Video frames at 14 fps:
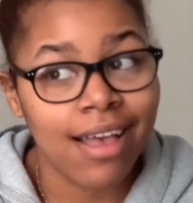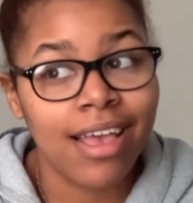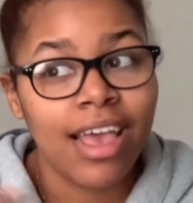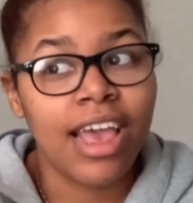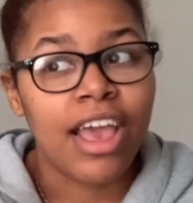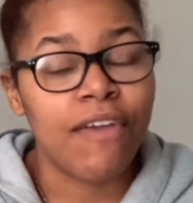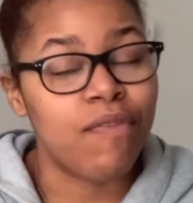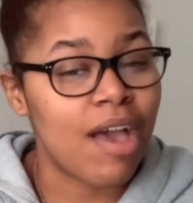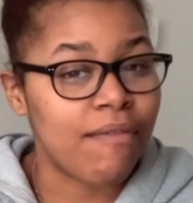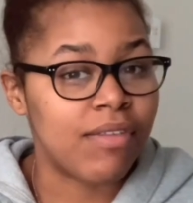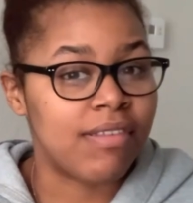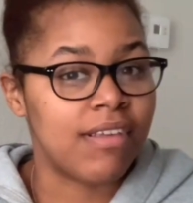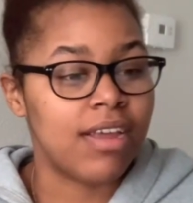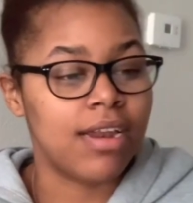if you haven't
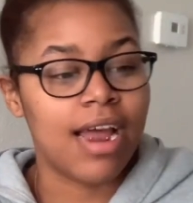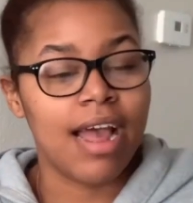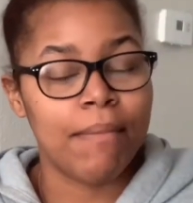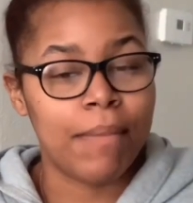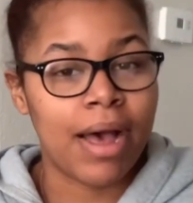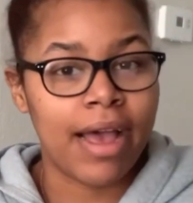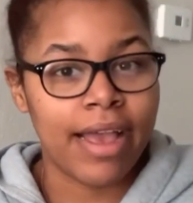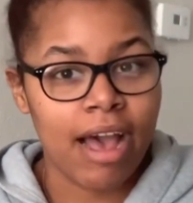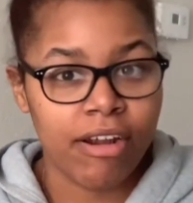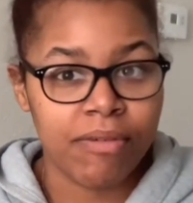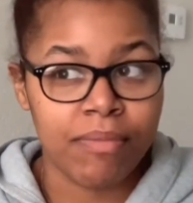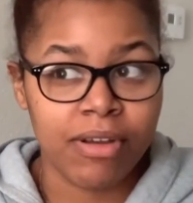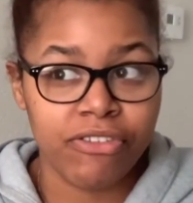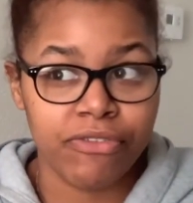seen my how to
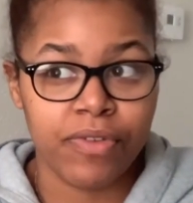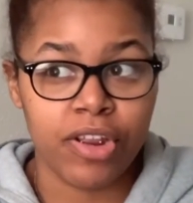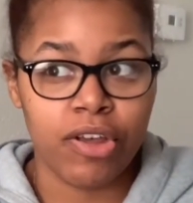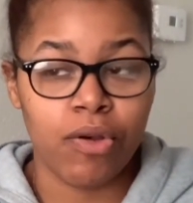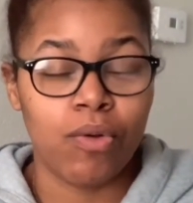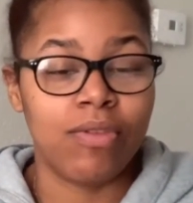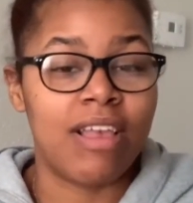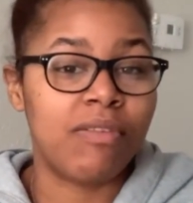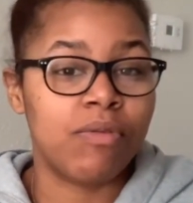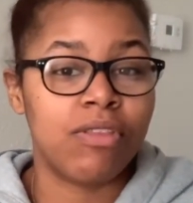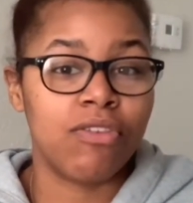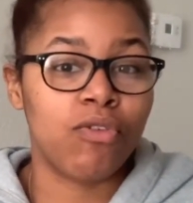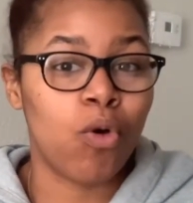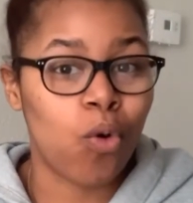budget video, that's what
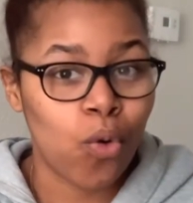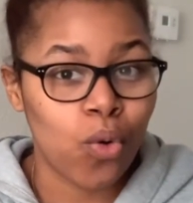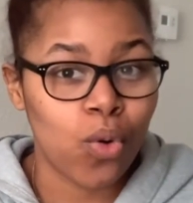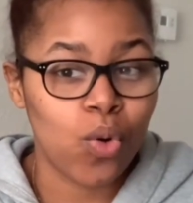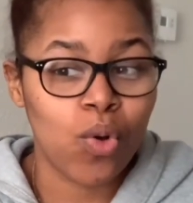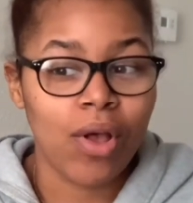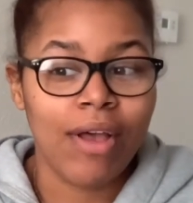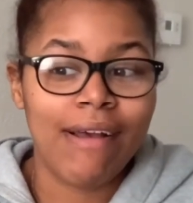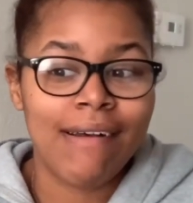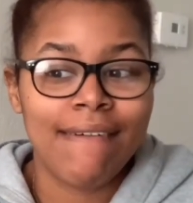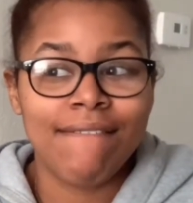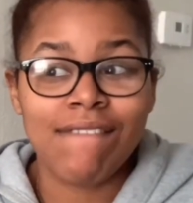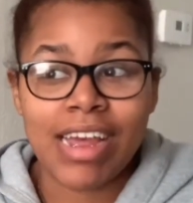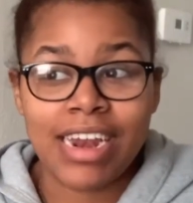this whole
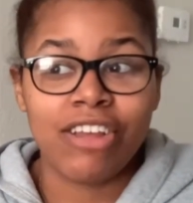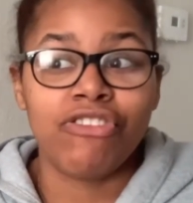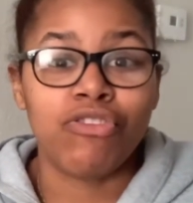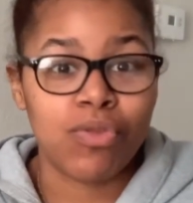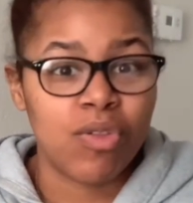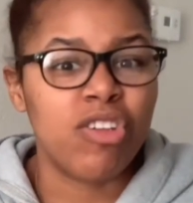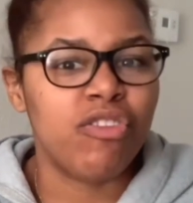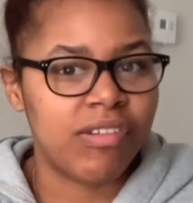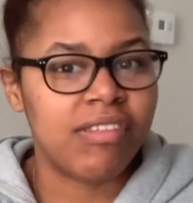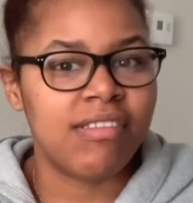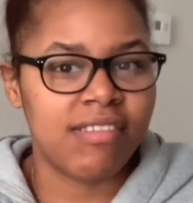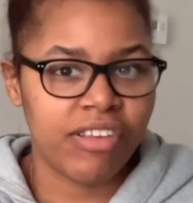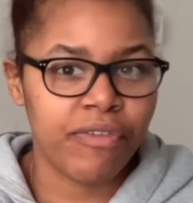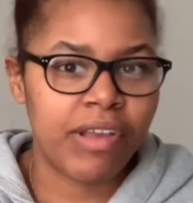financial literacy
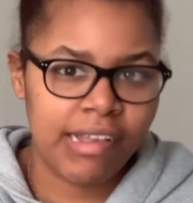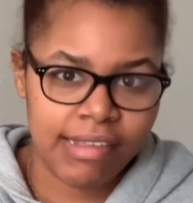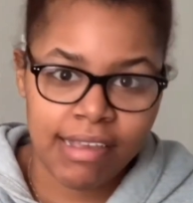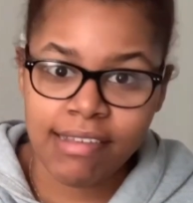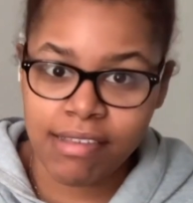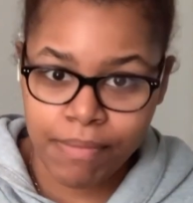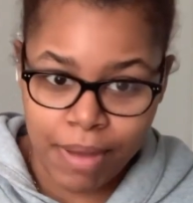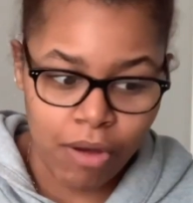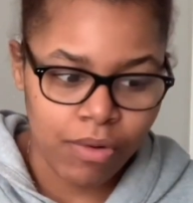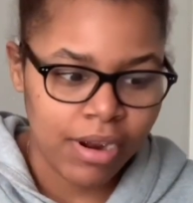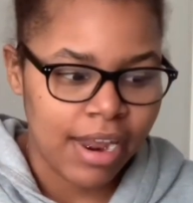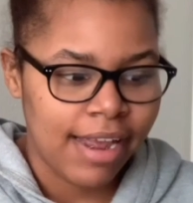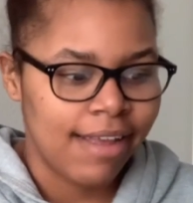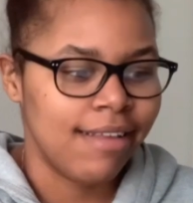series is about,
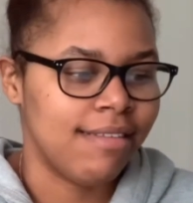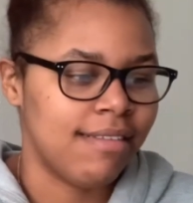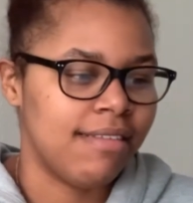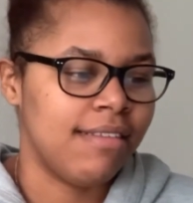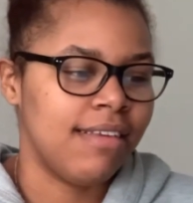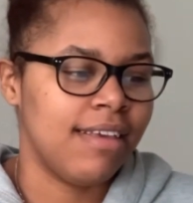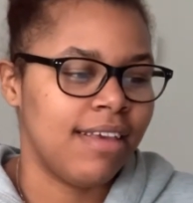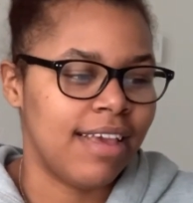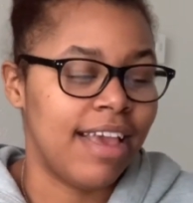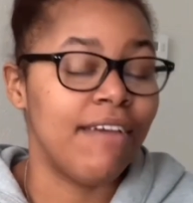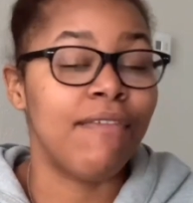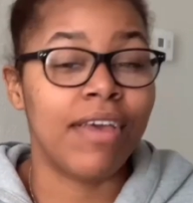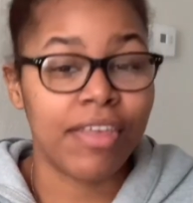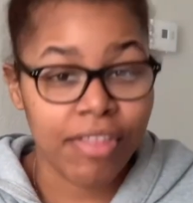is
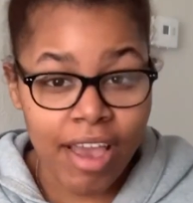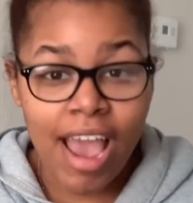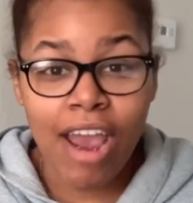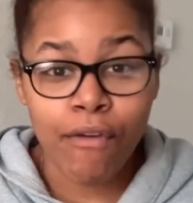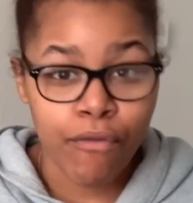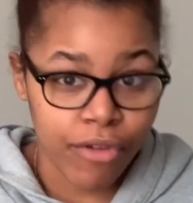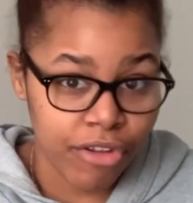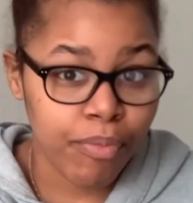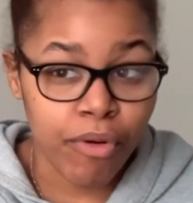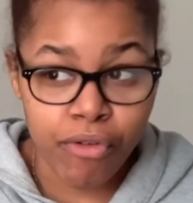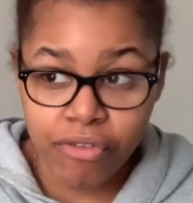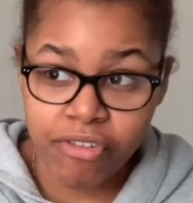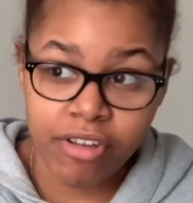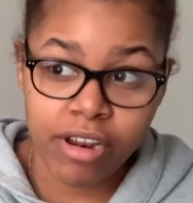giving the average
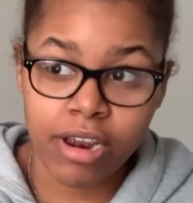person